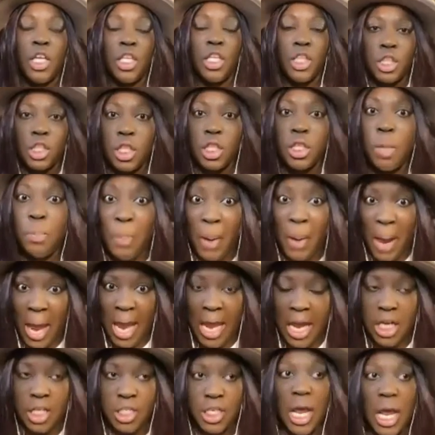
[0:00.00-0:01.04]
the
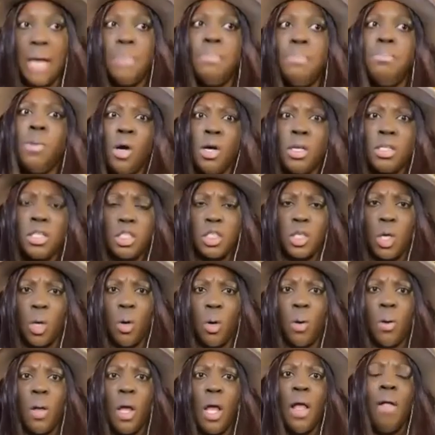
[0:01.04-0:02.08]
page, and more
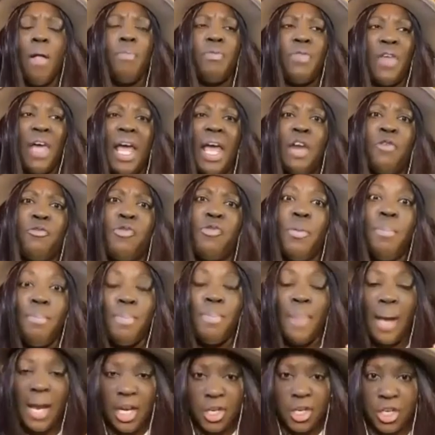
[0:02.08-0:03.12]
so the
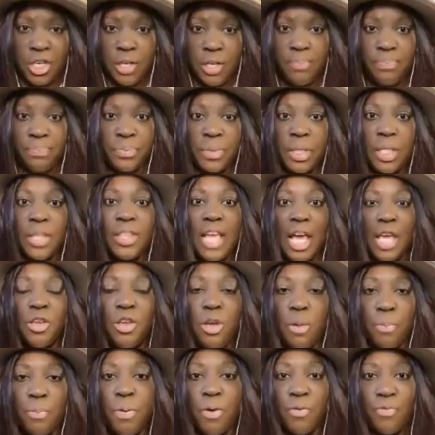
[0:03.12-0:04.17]
information that
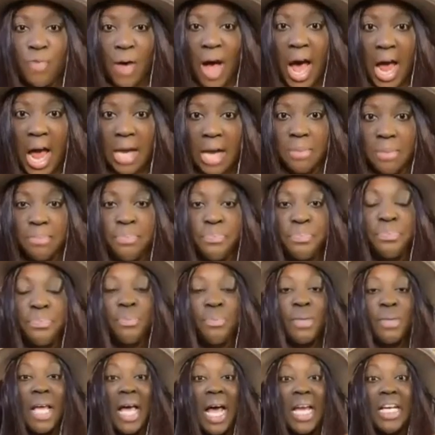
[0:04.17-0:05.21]
you provide.
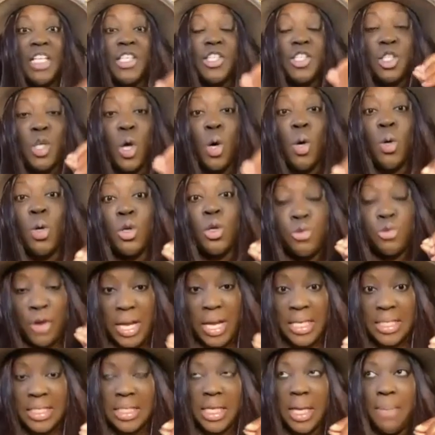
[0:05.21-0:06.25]
And it's so
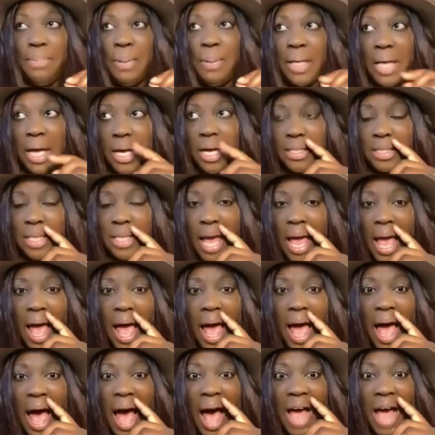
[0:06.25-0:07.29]
crazy because
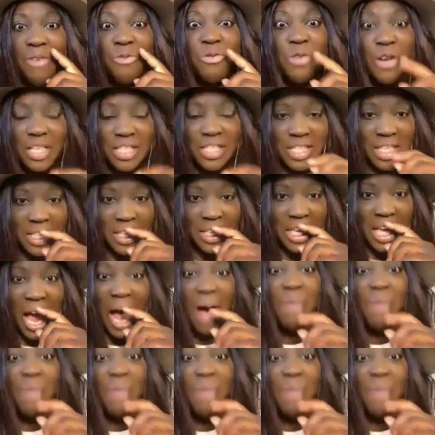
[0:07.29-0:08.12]
recently I